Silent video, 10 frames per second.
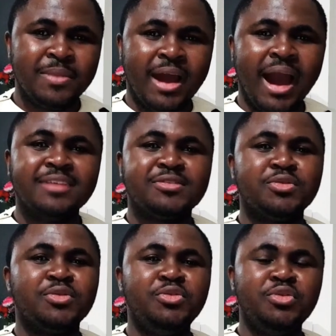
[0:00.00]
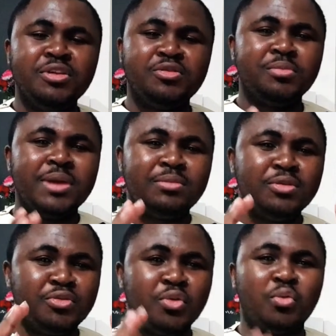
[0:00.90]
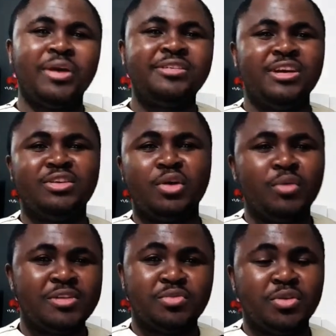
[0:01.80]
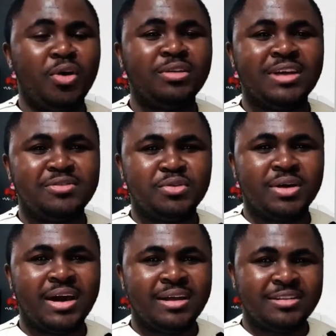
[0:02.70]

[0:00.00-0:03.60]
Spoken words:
And so you need to be able to quench ignorance with all that you can.